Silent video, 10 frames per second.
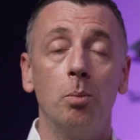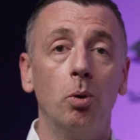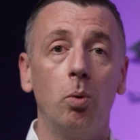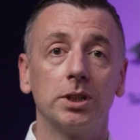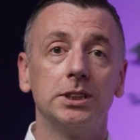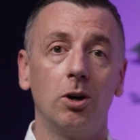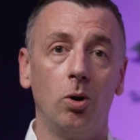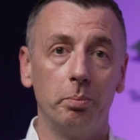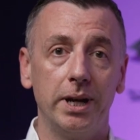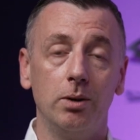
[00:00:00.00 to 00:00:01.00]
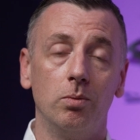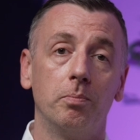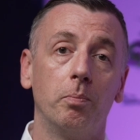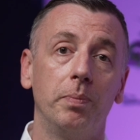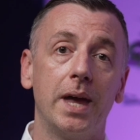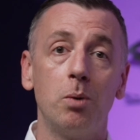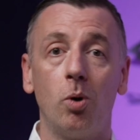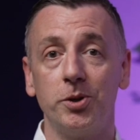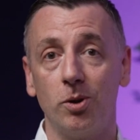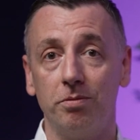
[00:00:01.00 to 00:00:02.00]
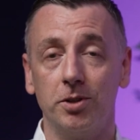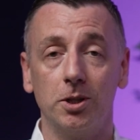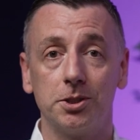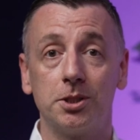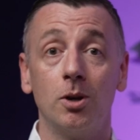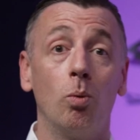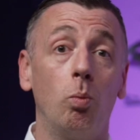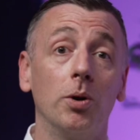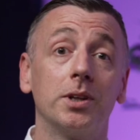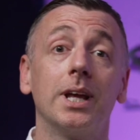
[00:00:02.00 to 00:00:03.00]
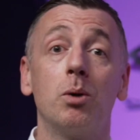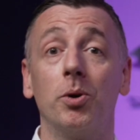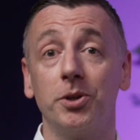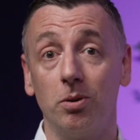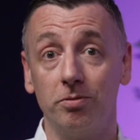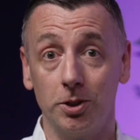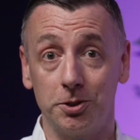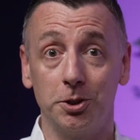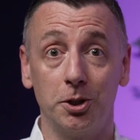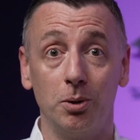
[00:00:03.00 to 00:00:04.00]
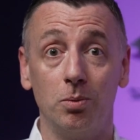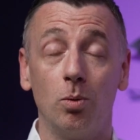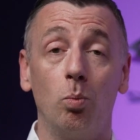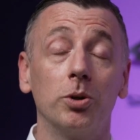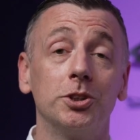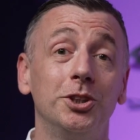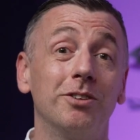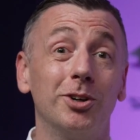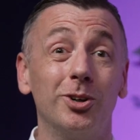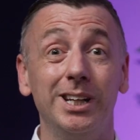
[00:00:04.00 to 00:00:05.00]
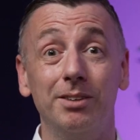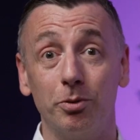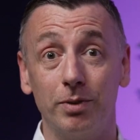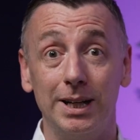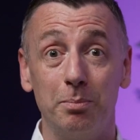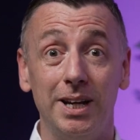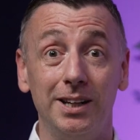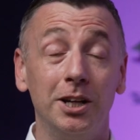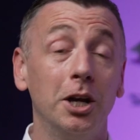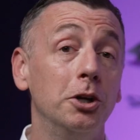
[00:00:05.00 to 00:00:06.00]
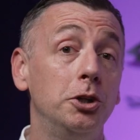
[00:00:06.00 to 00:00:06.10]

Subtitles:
But what does it all mean? They want your vote. What do they want your vote to do? What does your vote even really mean?